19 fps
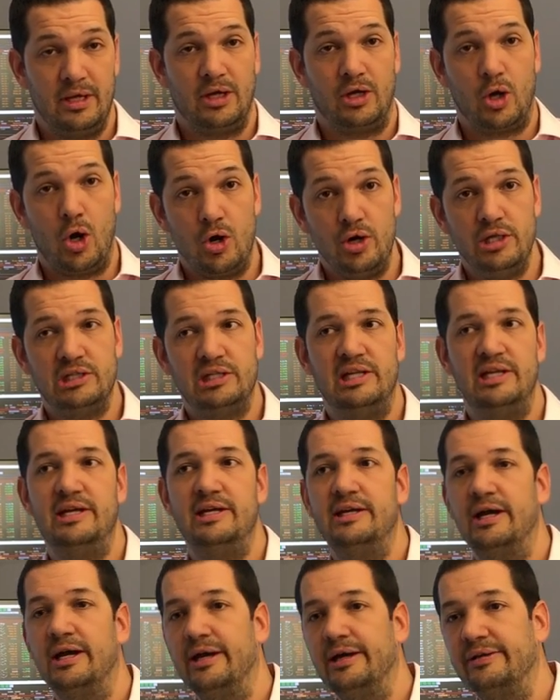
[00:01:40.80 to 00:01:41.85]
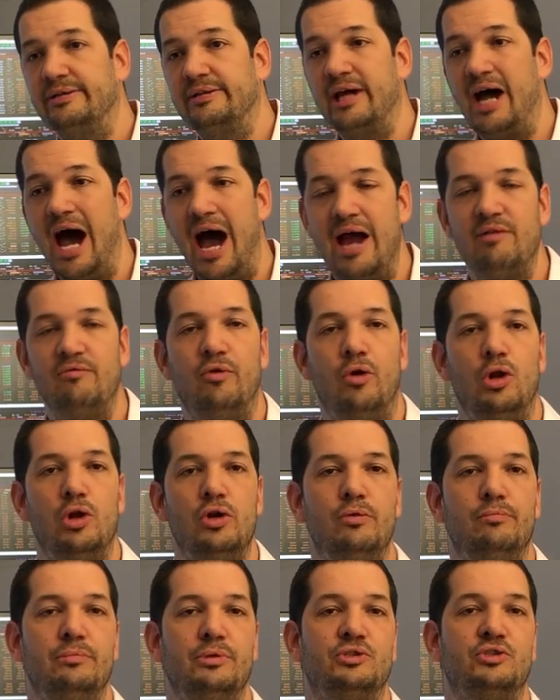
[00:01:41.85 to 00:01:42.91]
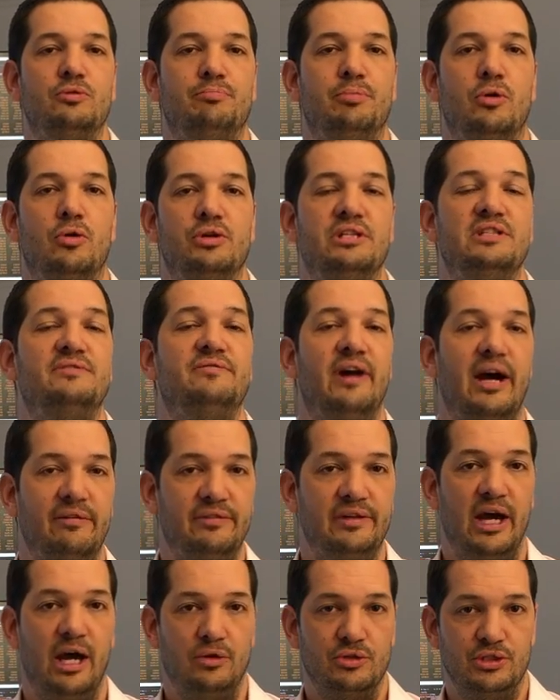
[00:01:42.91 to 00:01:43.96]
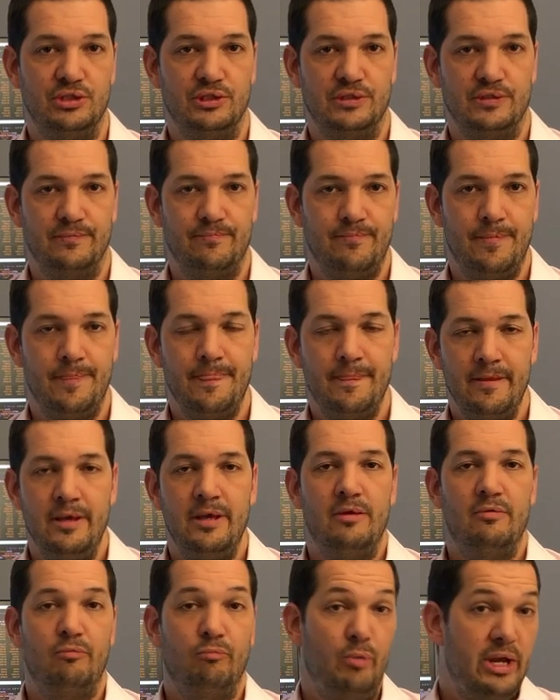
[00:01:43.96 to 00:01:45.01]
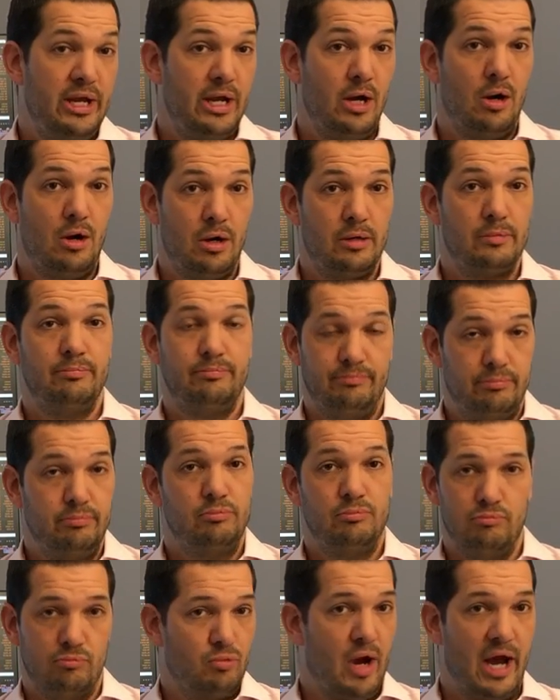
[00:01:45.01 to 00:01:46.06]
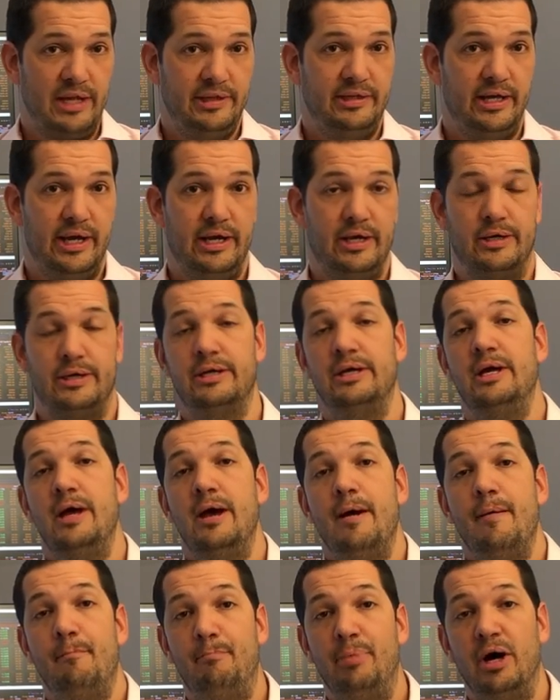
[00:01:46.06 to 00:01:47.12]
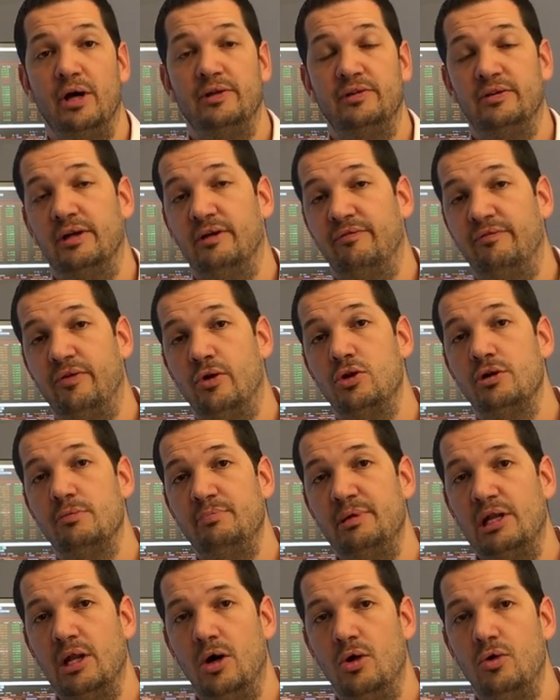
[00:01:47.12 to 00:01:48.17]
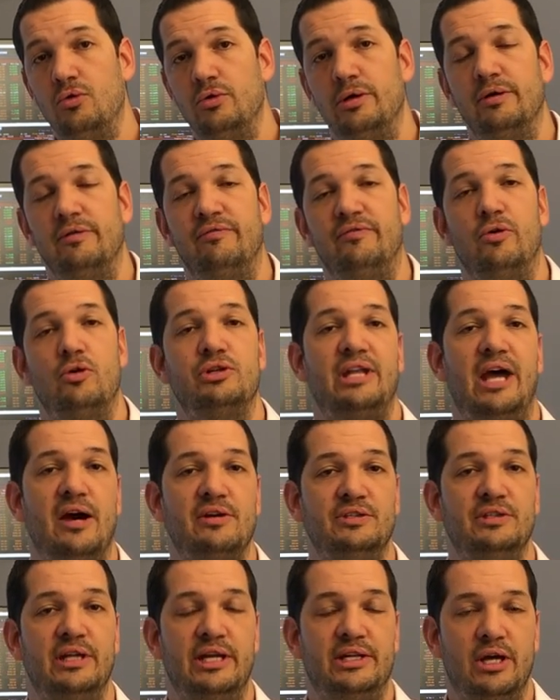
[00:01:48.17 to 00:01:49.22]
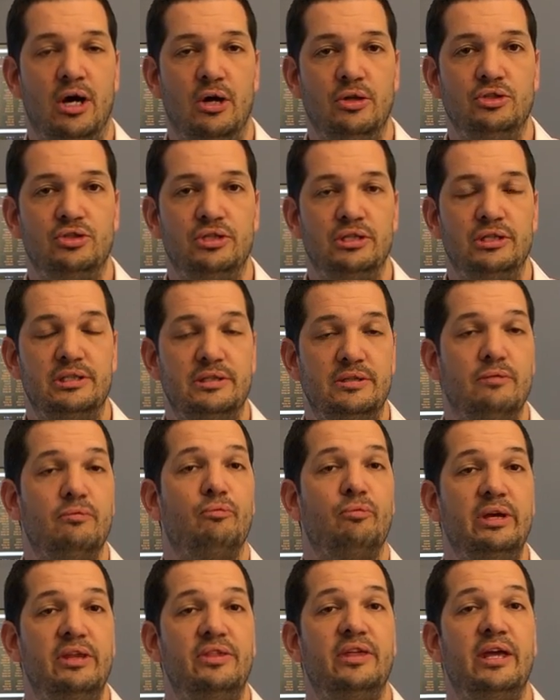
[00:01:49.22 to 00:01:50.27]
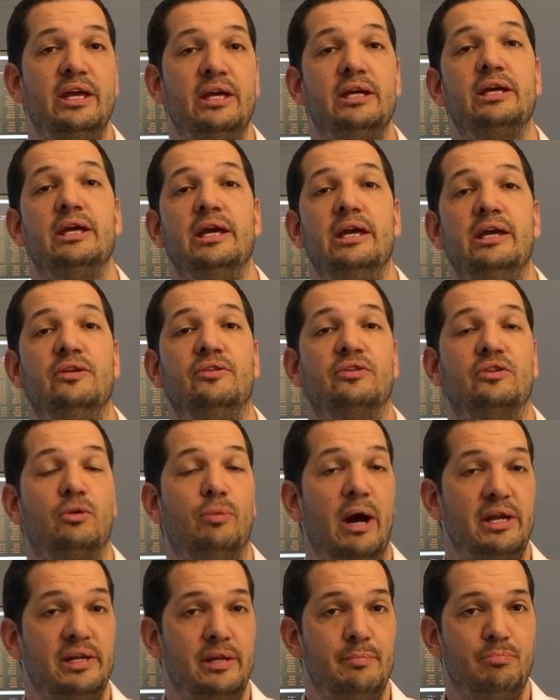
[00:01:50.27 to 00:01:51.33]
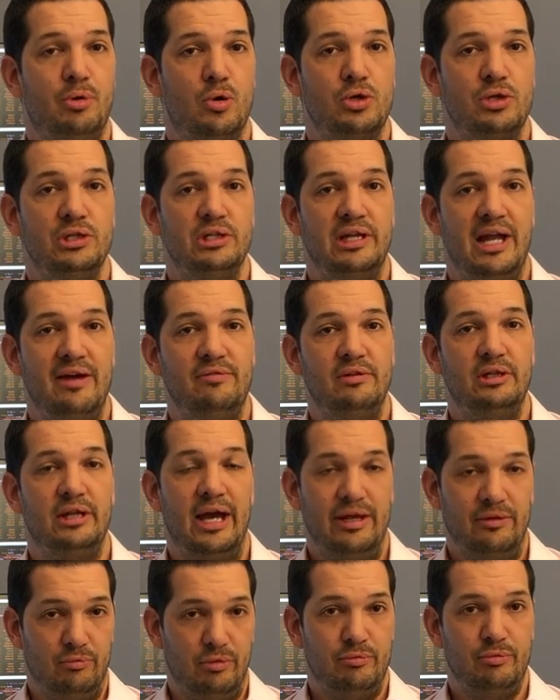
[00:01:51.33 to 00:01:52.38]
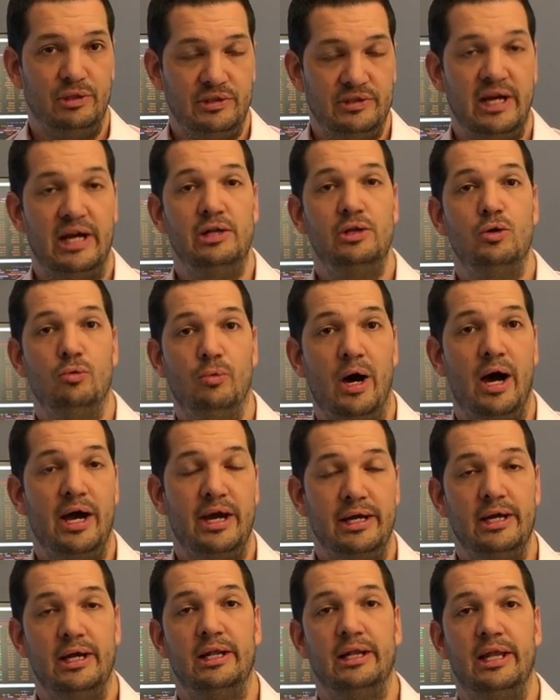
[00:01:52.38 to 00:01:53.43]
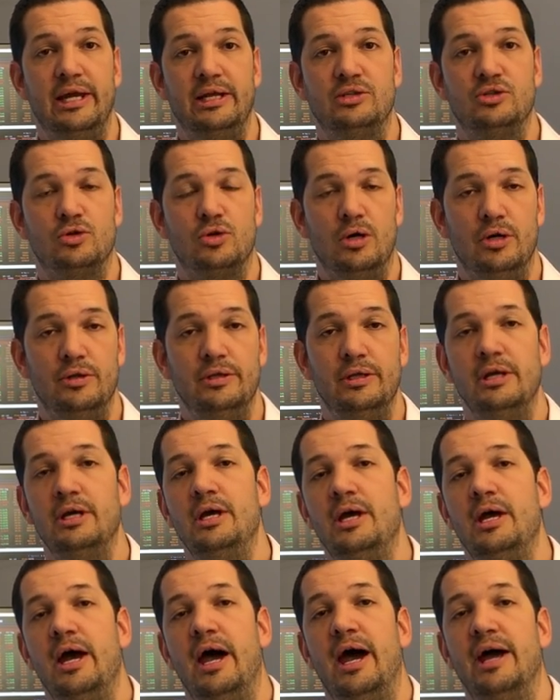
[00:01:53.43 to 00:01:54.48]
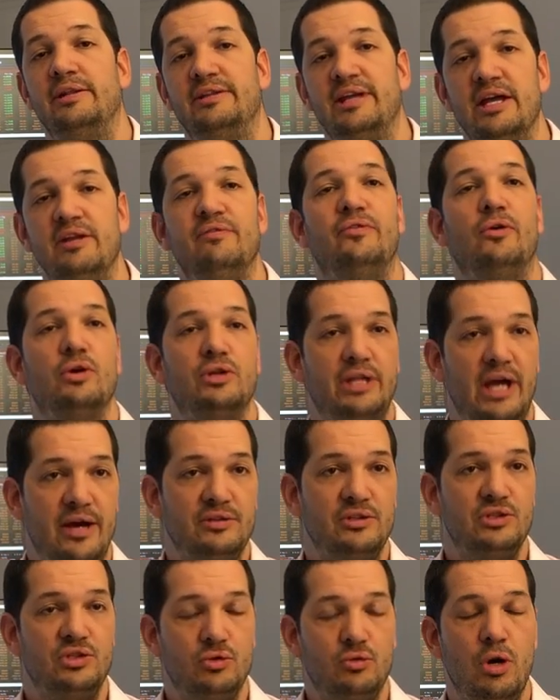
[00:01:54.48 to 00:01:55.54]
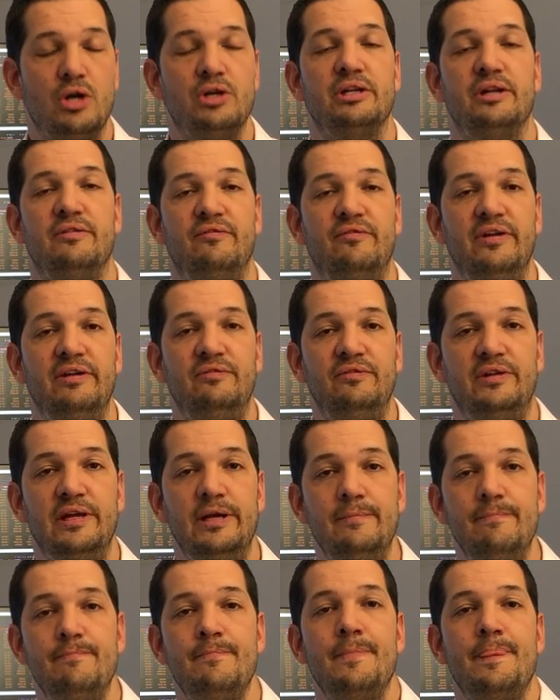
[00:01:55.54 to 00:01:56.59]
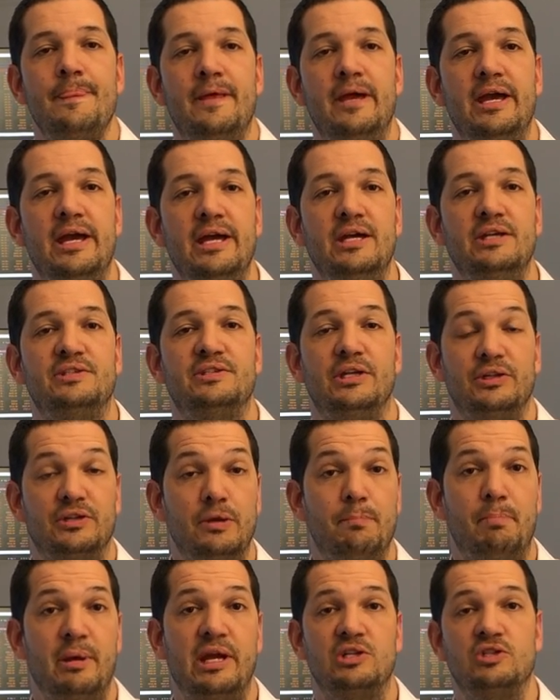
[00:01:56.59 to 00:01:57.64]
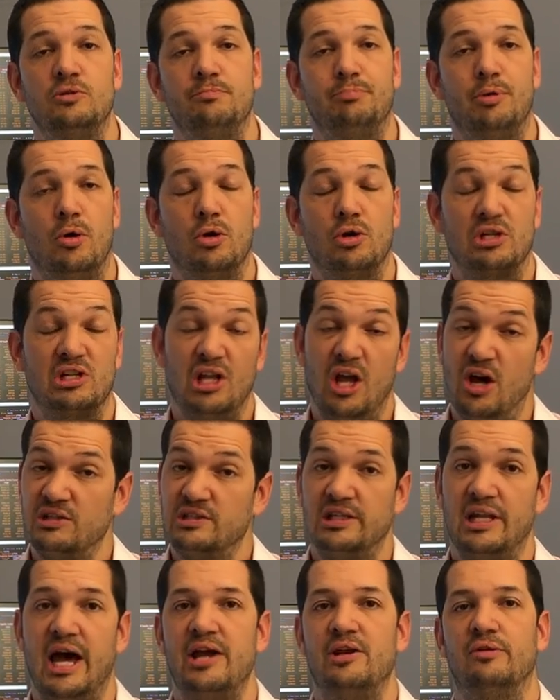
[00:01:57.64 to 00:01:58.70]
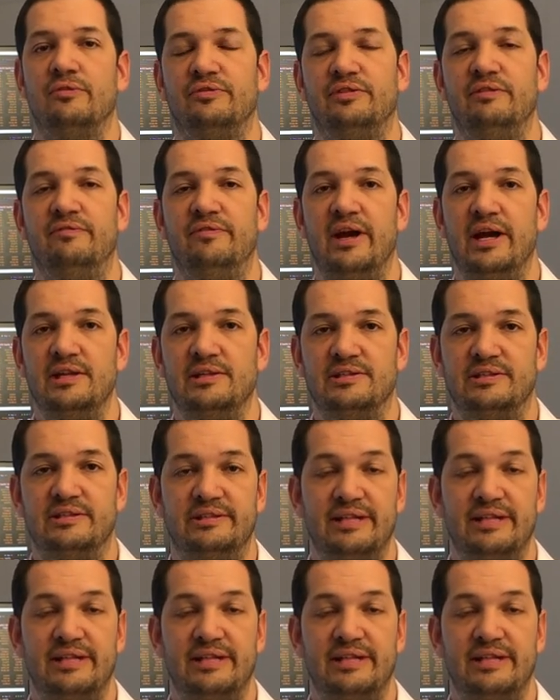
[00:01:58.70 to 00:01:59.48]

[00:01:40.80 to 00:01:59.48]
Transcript: Currently, the high volume support is 5,000. We are right there. But further below, 4,800, we think is quite an important level, and we will tell you why later on. And then 4,250 is the big support, last line of defense.